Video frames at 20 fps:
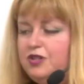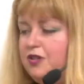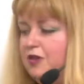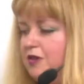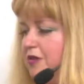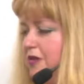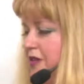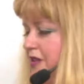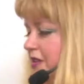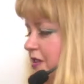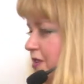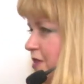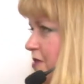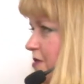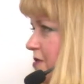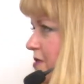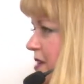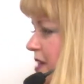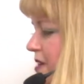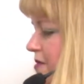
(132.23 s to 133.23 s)
This is a
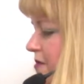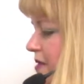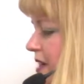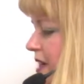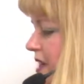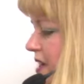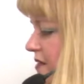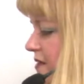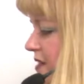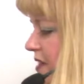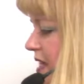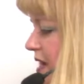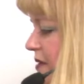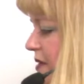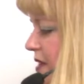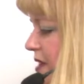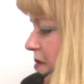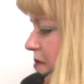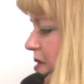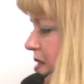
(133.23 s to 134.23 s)
great way of
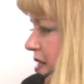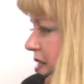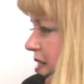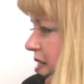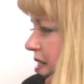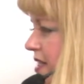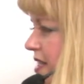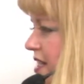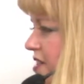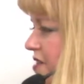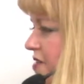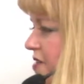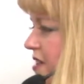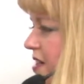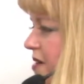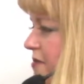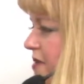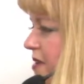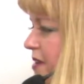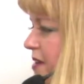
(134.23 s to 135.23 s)
allowing them to continue to
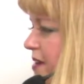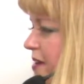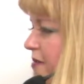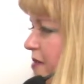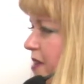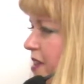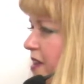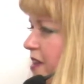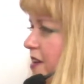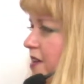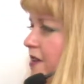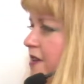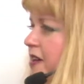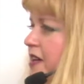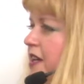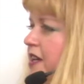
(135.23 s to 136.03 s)
come along with you.